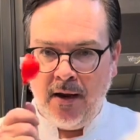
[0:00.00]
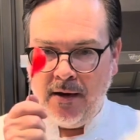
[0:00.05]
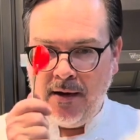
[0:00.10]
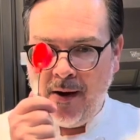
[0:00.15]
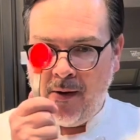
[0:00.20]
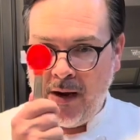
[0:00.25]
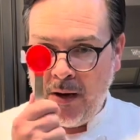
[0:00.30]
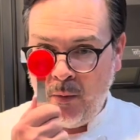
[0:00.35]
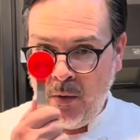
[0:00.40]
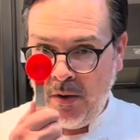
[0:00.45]

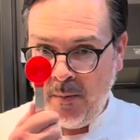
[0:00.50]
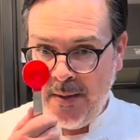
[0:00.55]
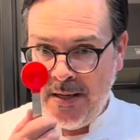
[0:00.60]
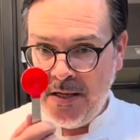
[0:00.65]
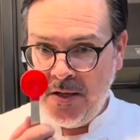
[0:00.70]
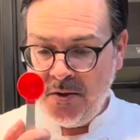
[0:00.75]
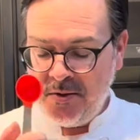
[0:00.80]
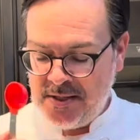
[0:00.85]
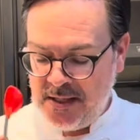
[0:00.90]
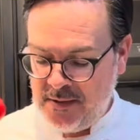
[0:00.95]
Now, I will be
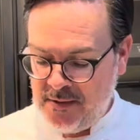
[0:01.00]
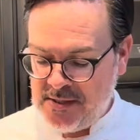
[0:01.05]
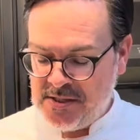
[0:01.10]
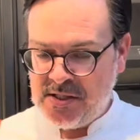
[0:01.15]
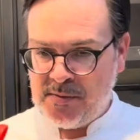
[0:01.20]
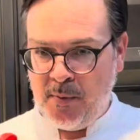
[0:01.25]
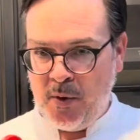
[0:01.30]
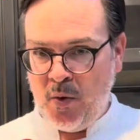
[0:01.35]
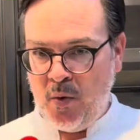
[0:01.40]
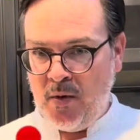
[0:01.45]
using this
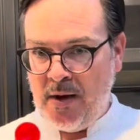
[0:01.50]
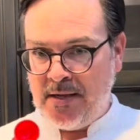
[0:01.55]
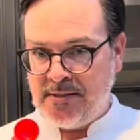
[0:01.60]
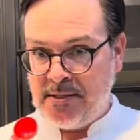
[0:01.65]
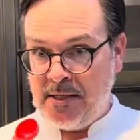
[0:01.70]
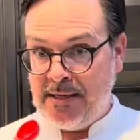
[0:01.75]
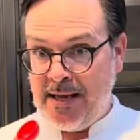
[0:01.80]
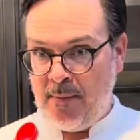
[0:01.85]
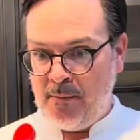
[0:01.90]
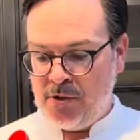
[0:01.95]
spoon as
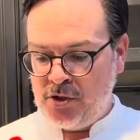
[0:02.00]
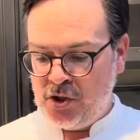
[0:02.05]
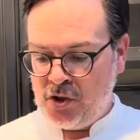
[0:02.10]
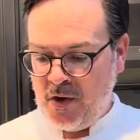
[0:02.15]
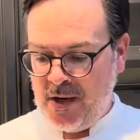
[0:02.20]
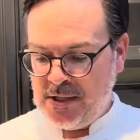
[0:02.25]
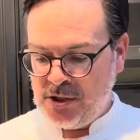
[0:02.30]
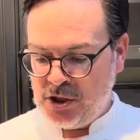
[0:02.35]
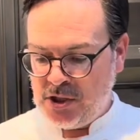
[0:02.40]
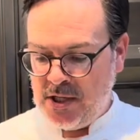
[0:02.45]
a
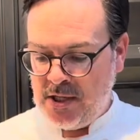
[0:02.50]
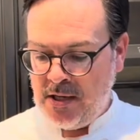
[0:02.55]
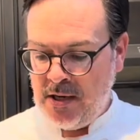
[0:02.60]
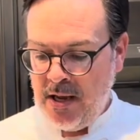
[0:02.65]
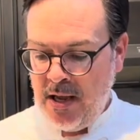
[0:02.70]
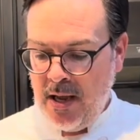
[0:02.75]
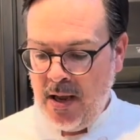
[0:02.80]
demonstration